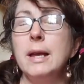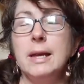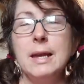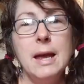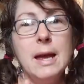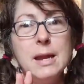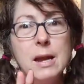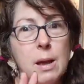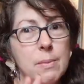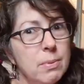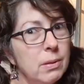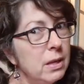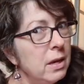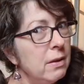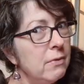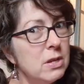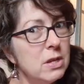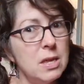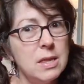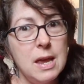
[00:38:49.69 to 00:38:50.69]
again, I
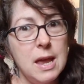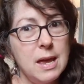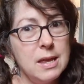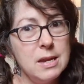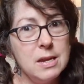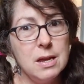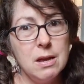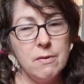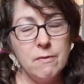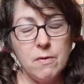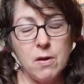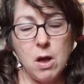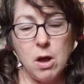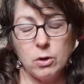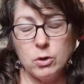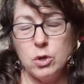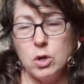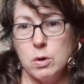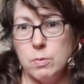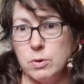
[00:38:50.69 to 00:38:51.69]
believe to the end of
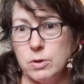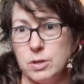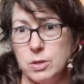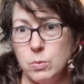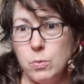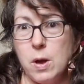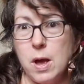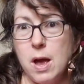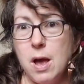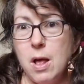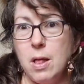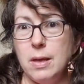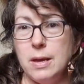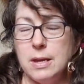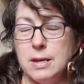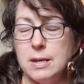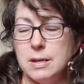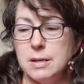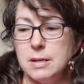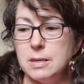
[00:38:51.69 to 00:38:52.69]
October as well,
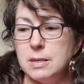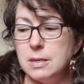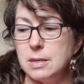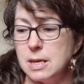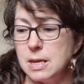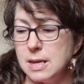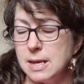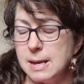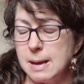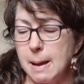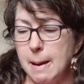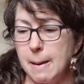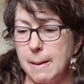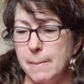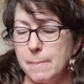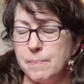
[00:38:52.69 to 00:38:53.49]
is the